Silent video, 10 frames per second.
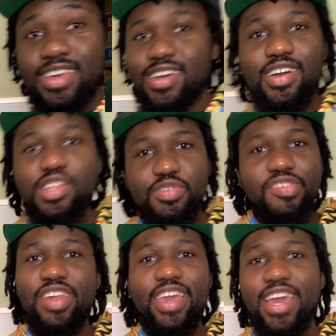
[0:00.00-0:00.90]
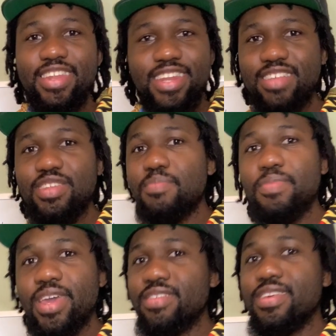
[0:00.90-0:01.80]
color is gigantic. That's an
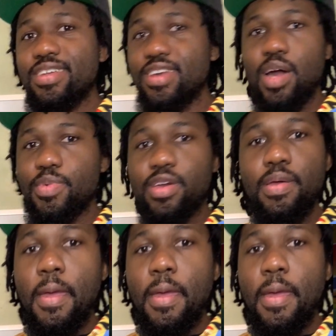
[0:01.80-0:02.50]
amazing topic.